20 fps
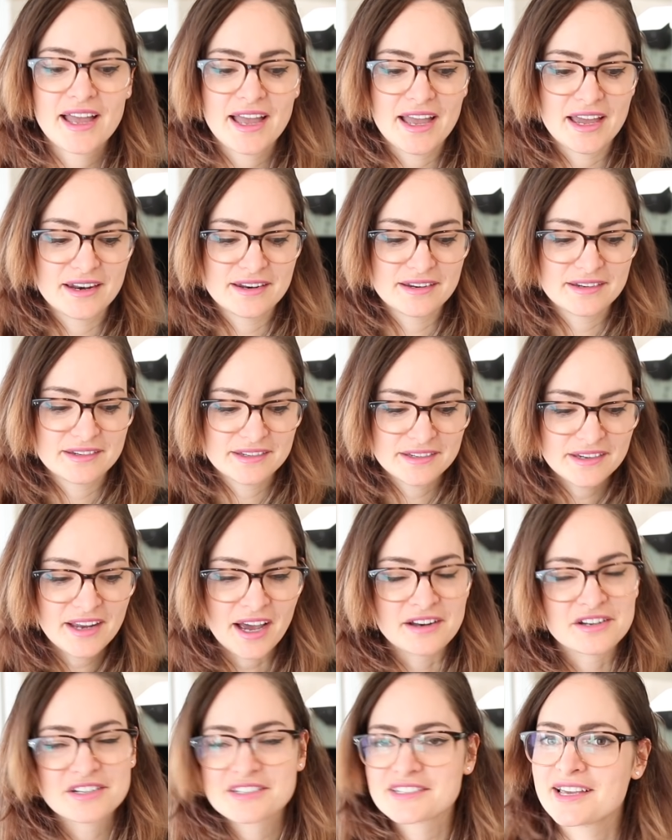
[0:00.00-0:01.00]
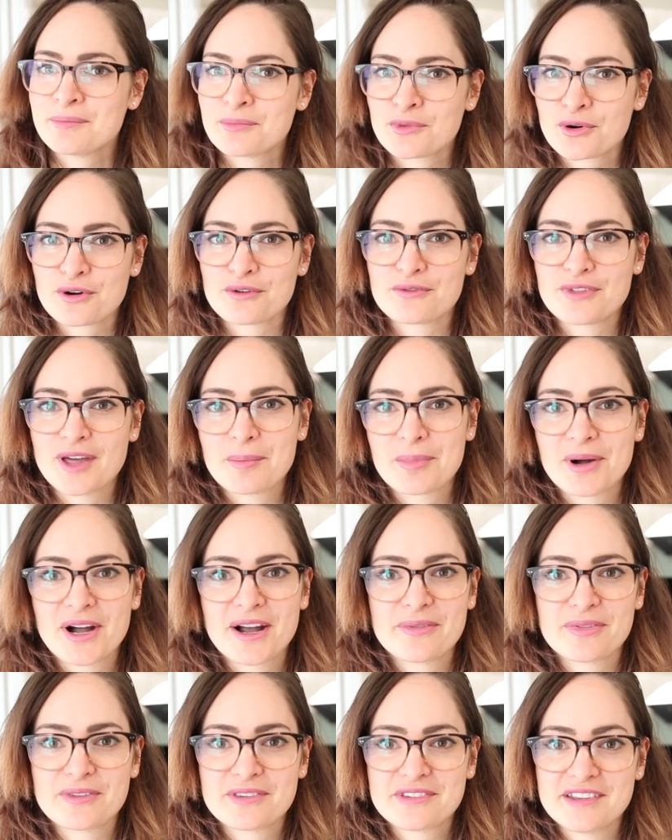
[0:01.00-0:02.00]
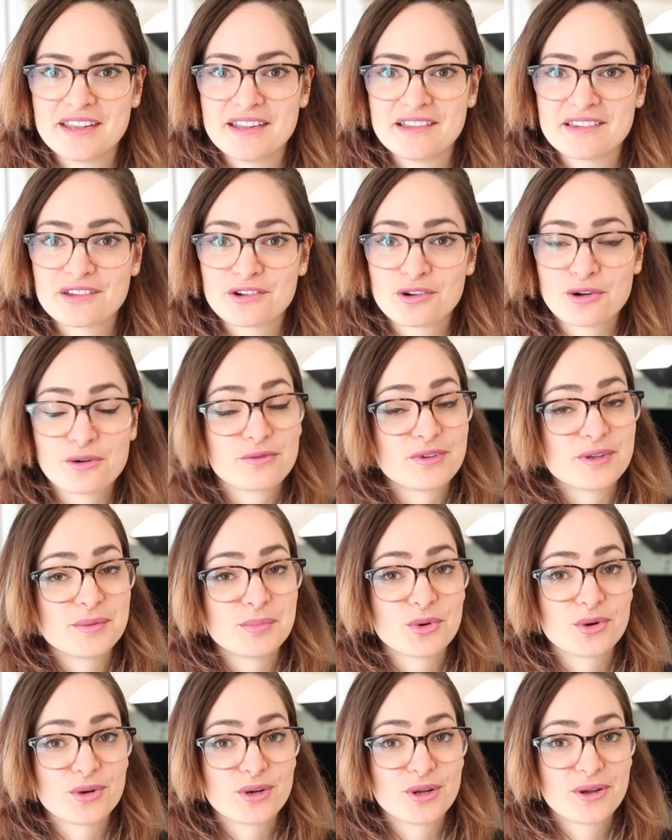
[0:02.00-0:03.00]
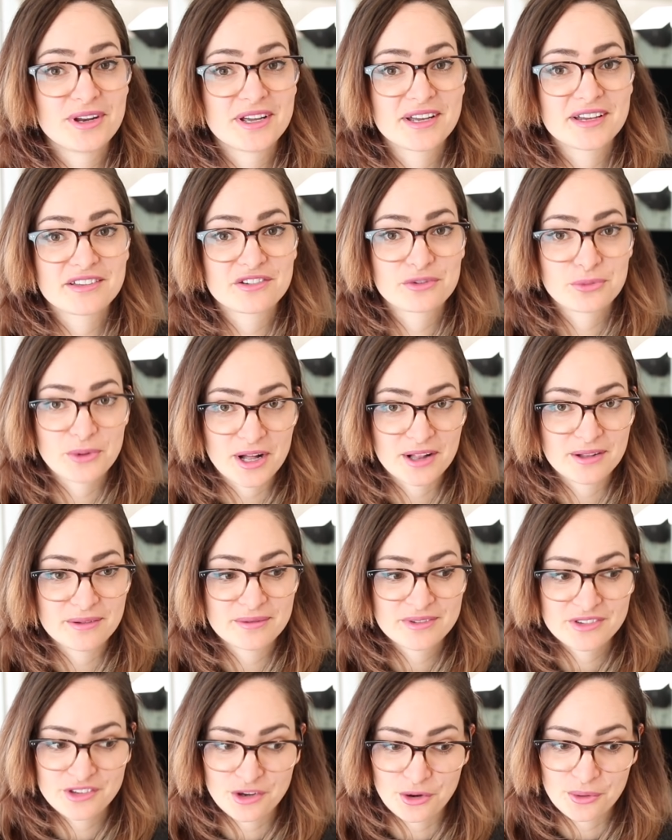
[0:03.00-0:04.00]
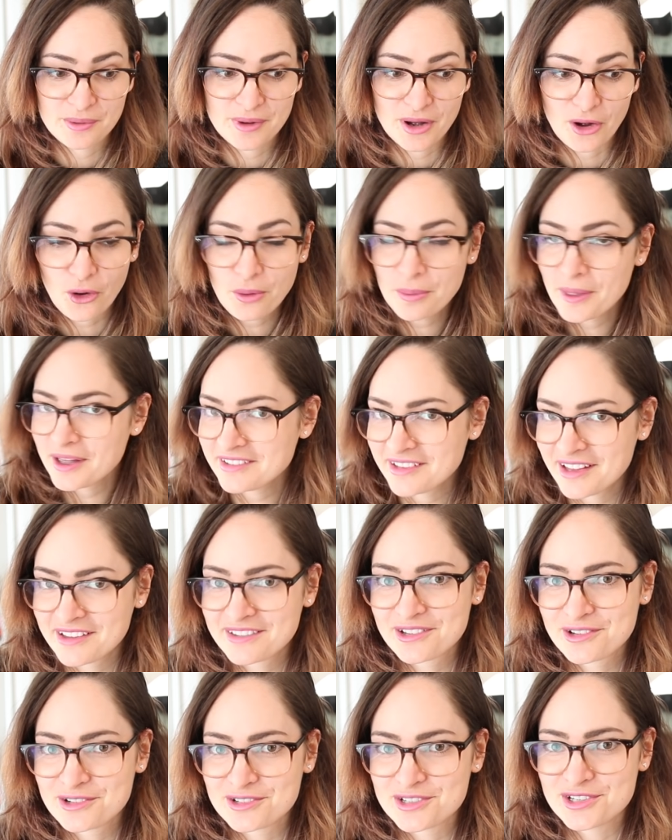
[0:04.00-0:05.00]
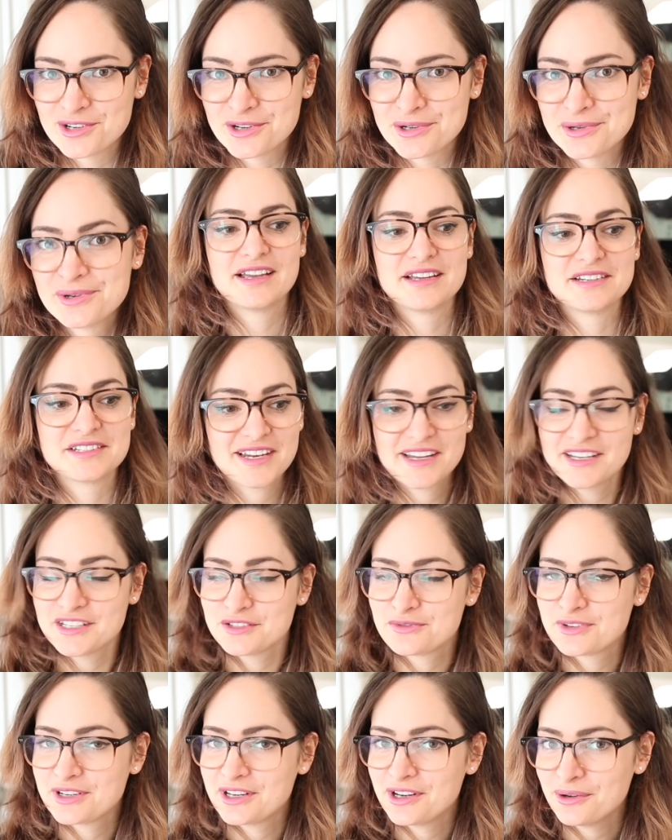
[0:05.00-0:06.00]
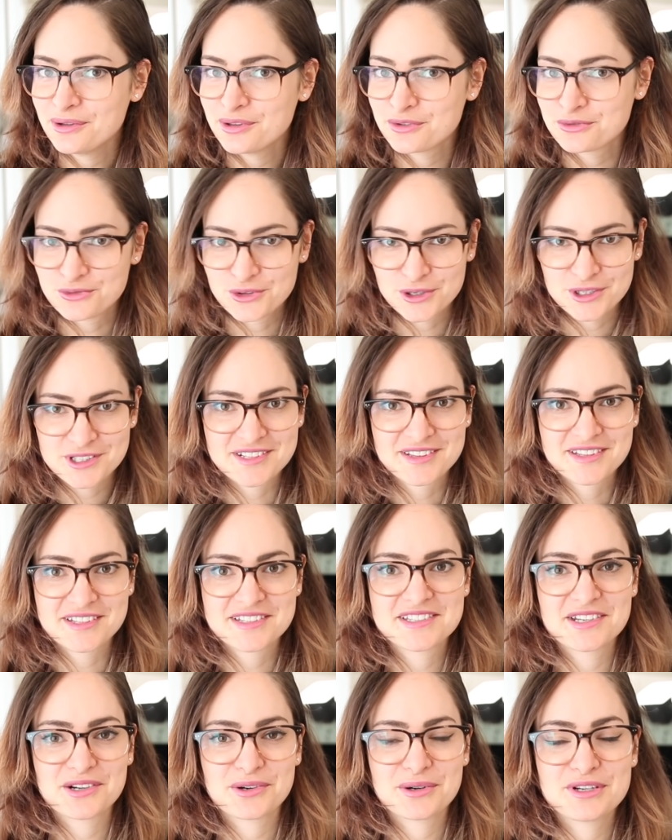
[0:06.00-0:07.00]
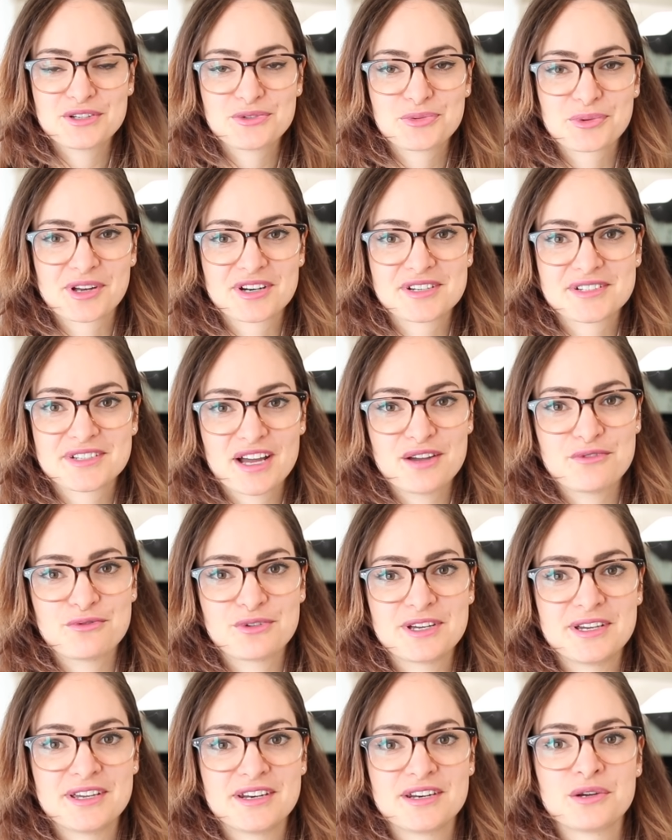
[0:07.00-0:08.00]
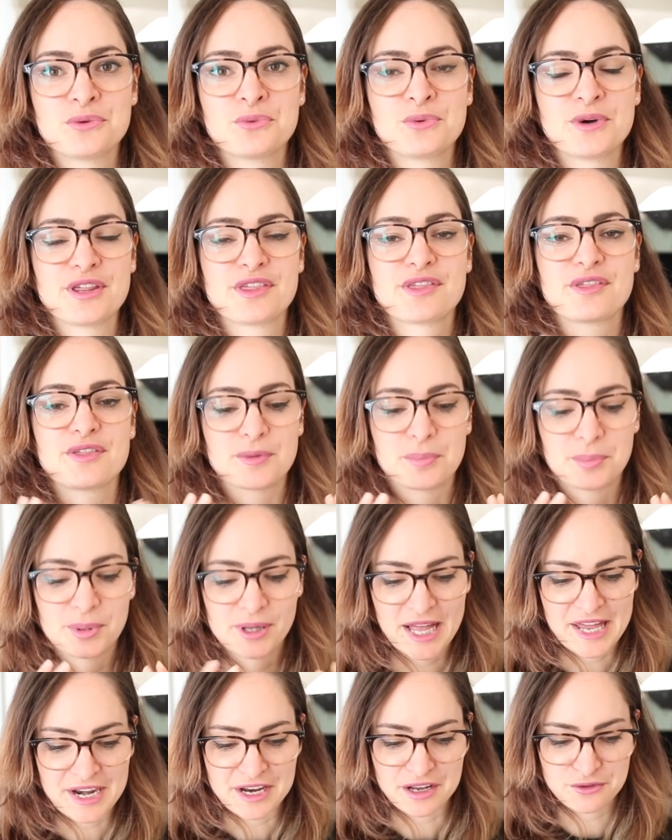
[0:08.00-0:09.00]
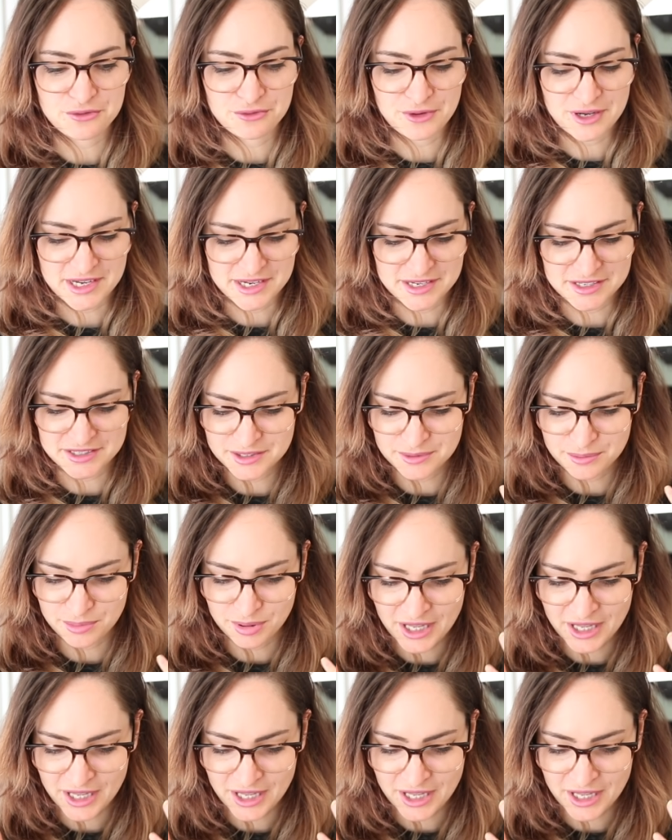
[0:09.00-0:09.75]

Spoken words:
And yeah, just get more of that behind the scenes and hopefully more learning as well. So I hope that sounds good to you. In today's video, the first in the series, we're gonna dive in with the planning phase.